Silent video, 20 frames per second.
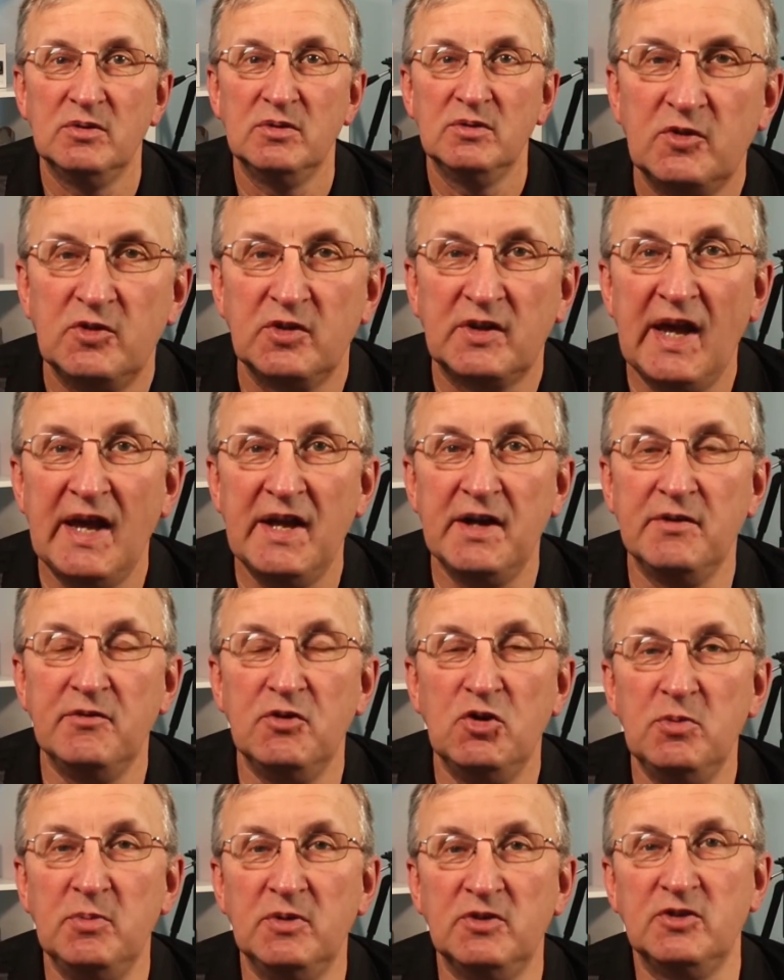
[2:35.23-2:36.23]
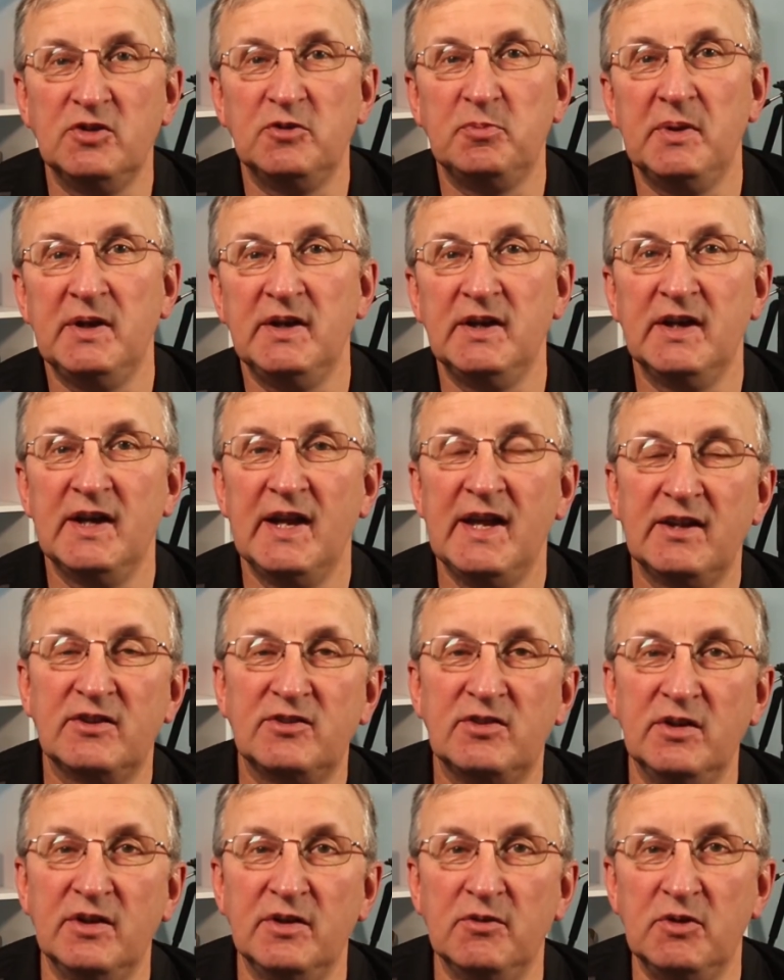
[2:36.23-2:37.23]
So Canon Rumours has been an
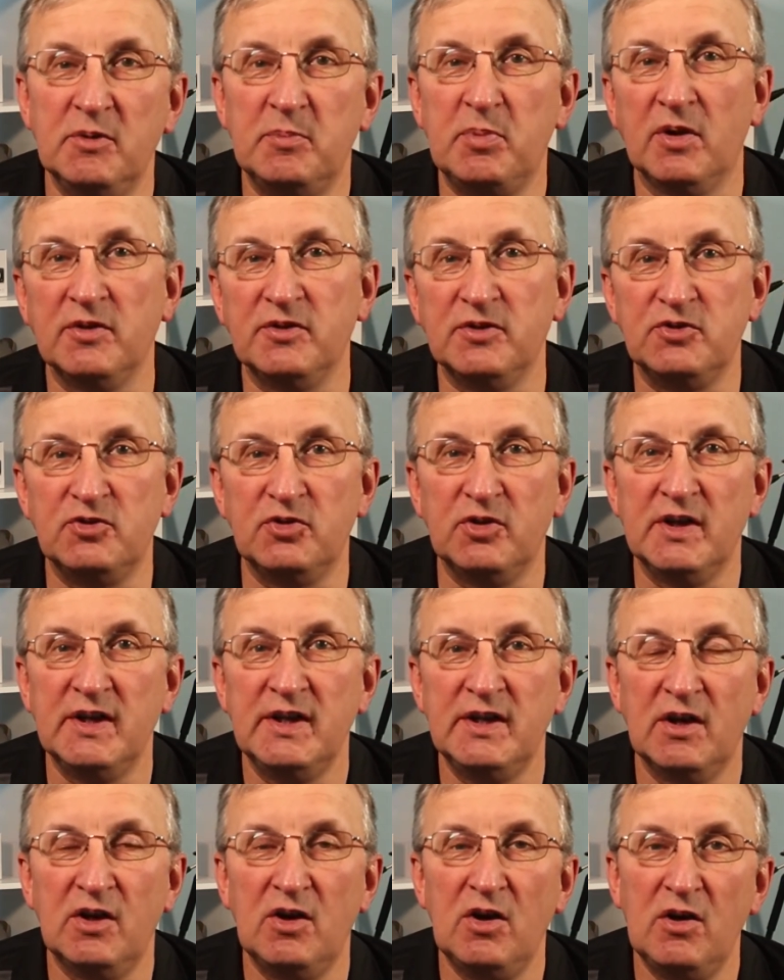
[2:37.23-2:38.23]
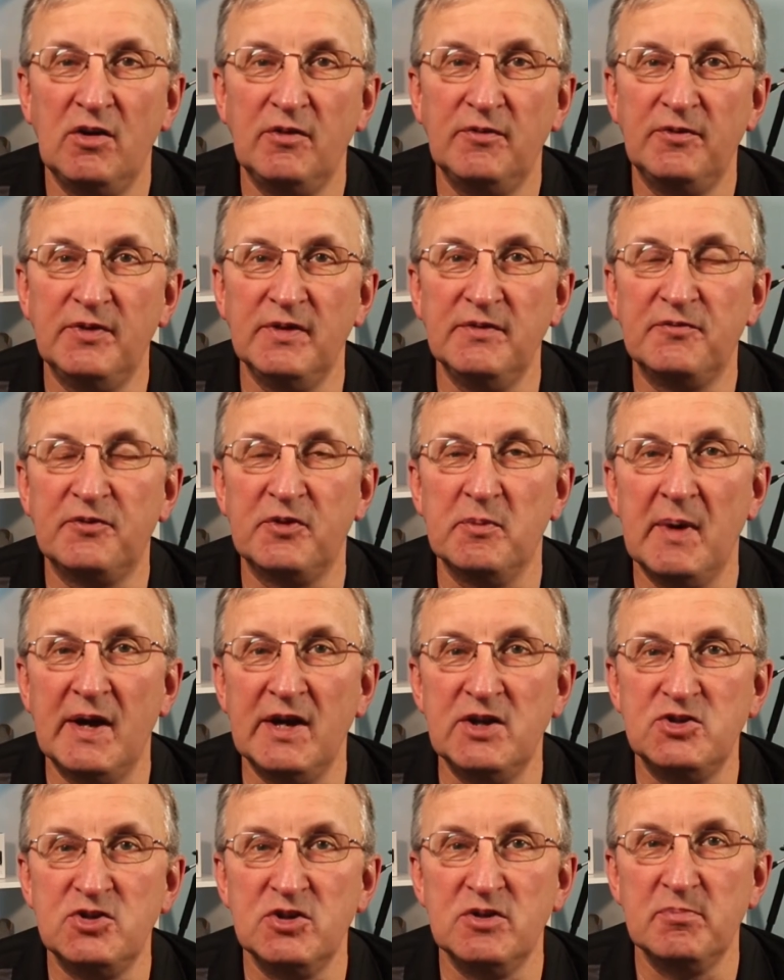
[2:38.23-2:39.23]
excellent repository of
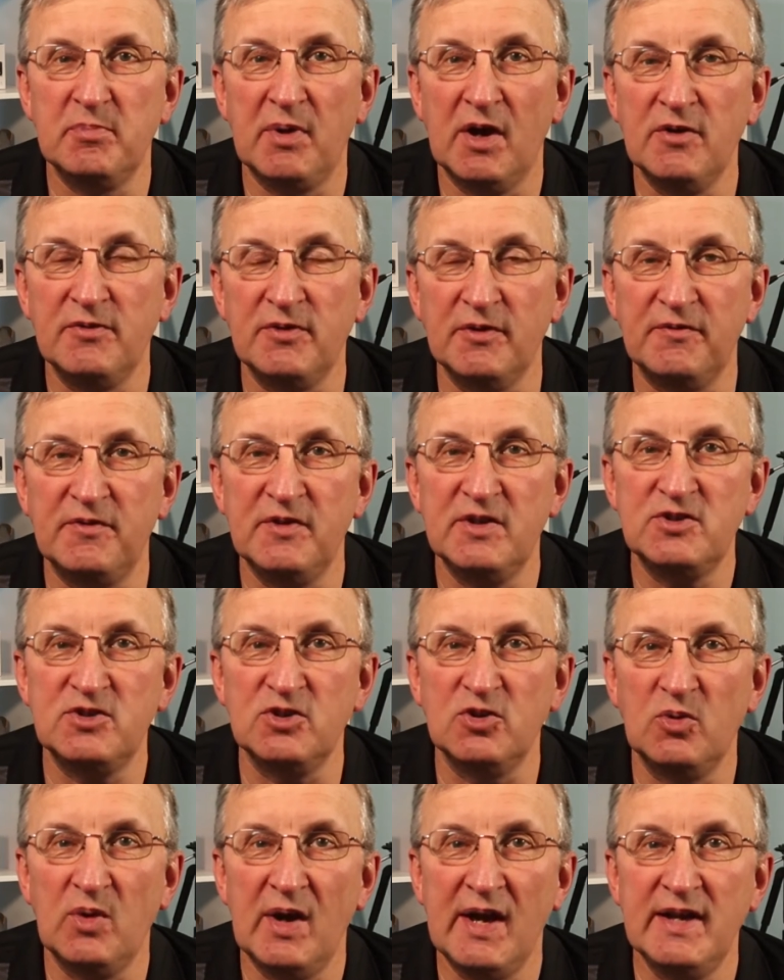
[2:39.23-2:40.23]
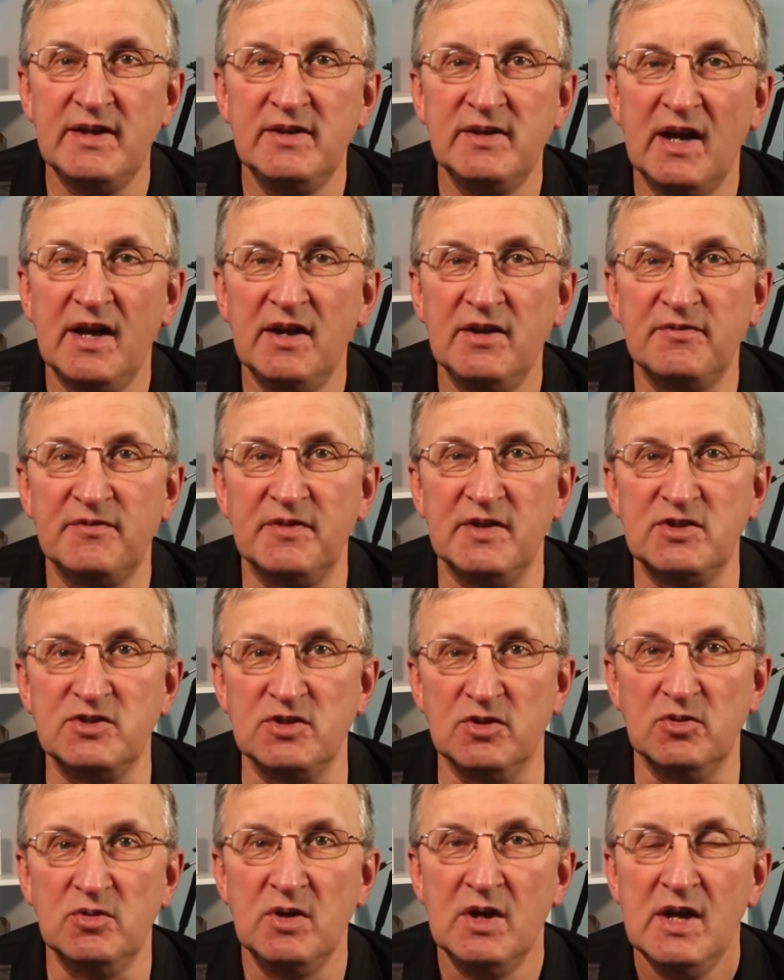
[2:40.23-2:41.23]
information, both official and
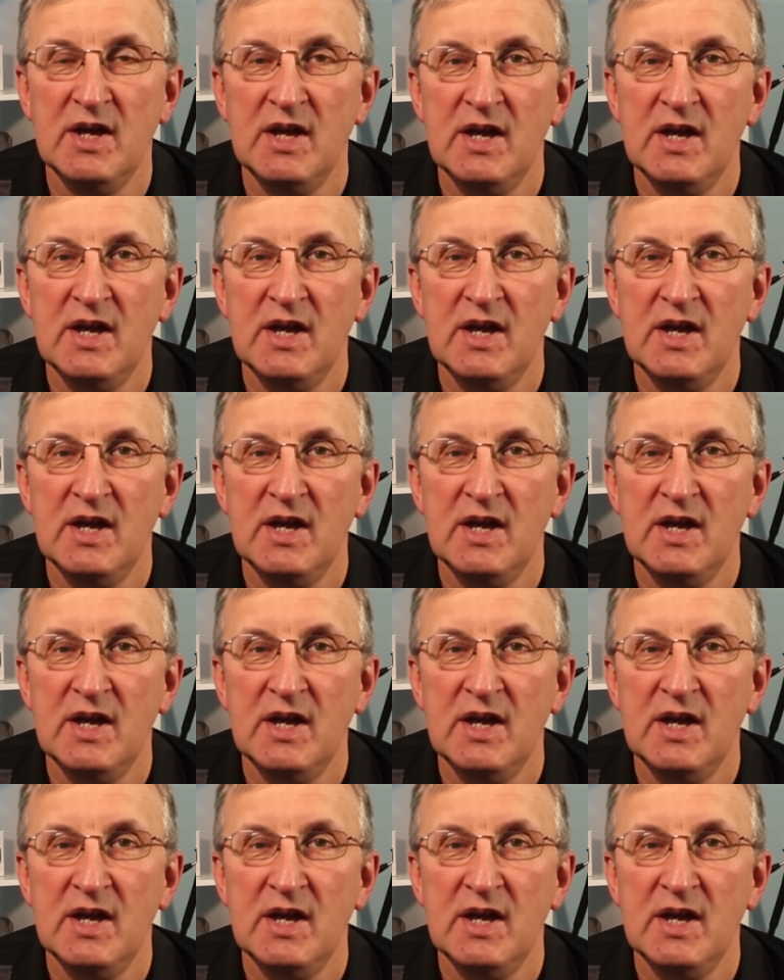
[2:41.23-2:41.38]
unofficial,